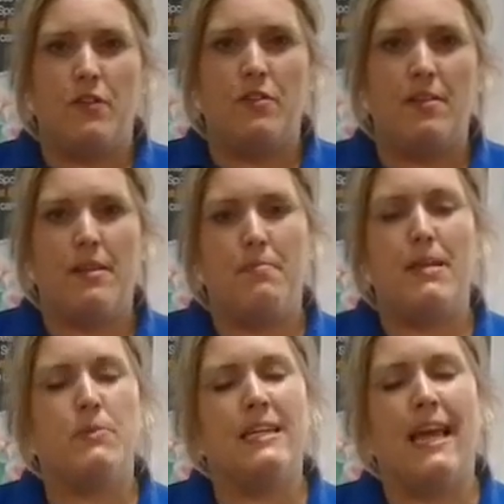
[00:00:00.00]
and on the
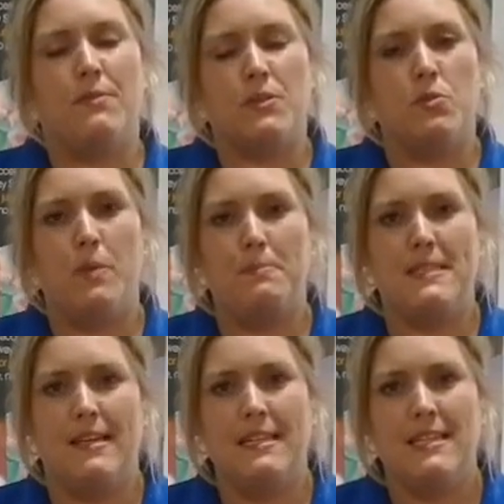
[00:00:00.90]
Medway Council
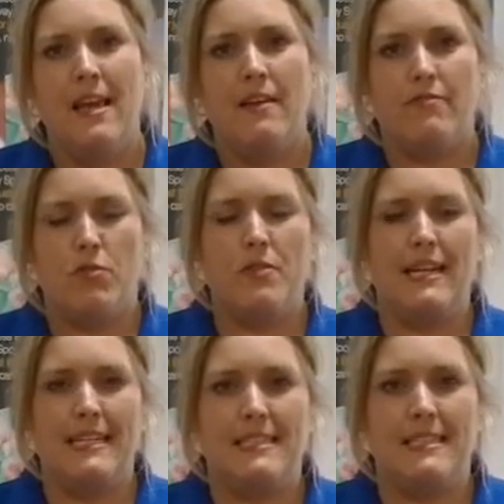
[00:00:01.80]
website for all the
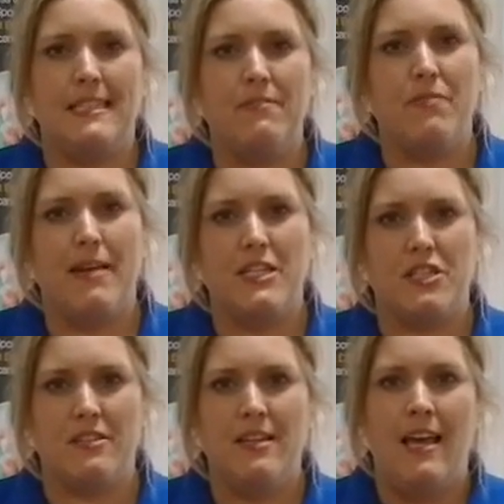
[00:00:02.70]
latest
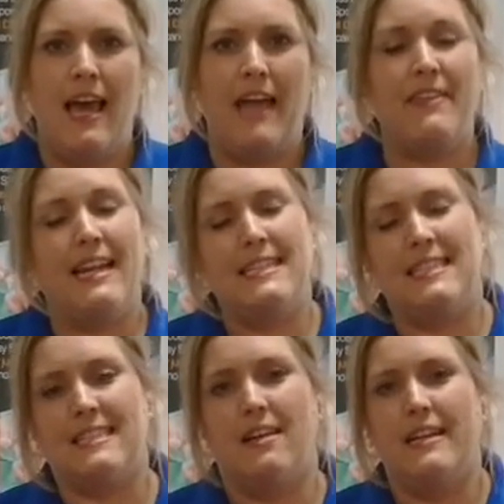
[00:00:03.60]
information and the
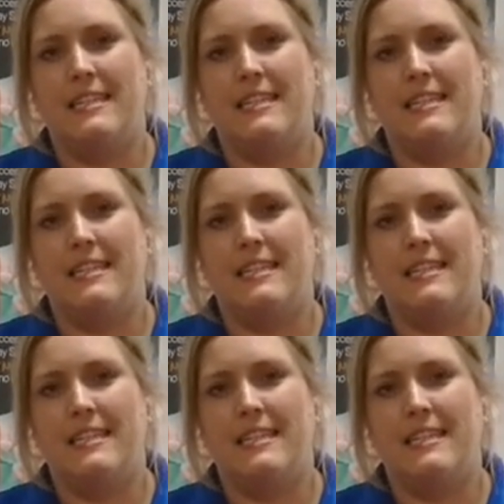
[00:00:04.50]
latest